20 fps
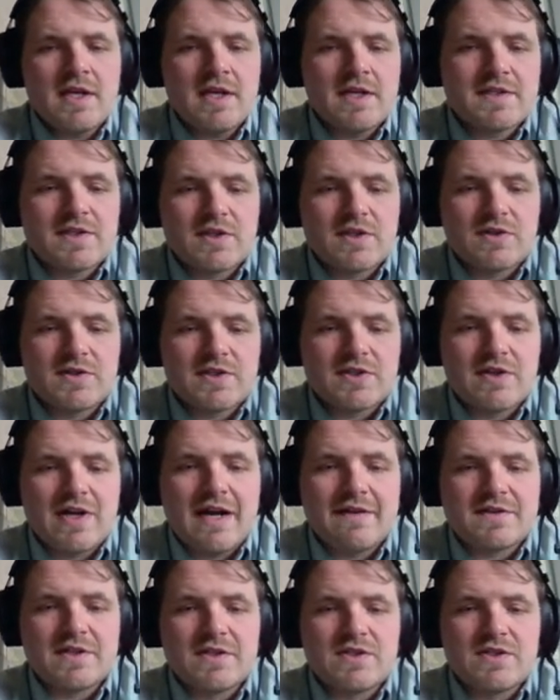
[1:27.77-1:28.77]
So you still
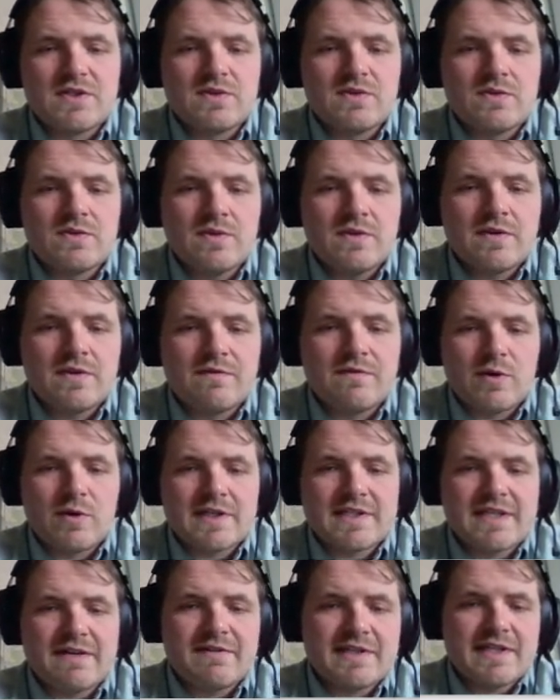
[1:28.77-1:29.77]
have to do the
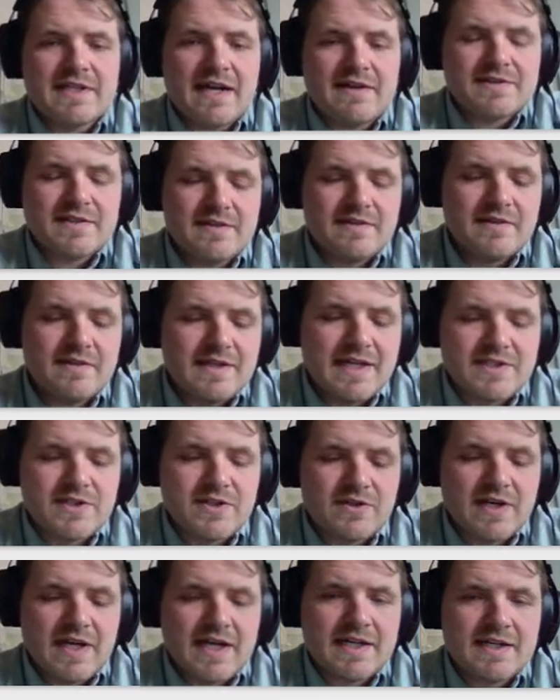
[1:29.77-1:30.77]
47,000. That's
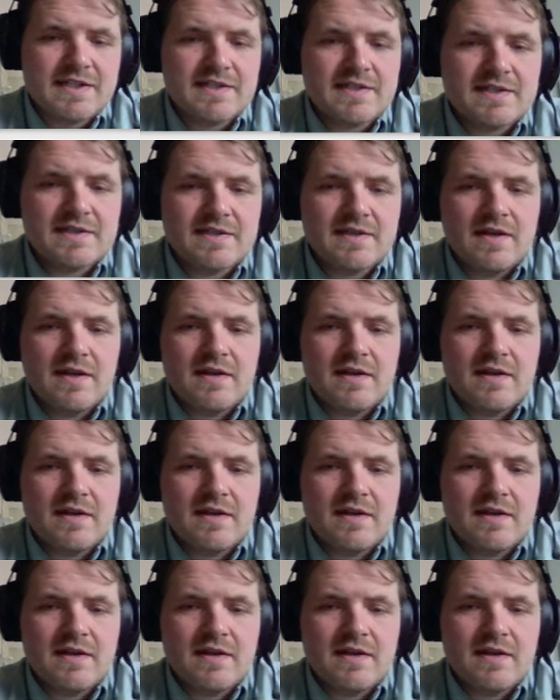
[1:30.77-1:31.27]
your X.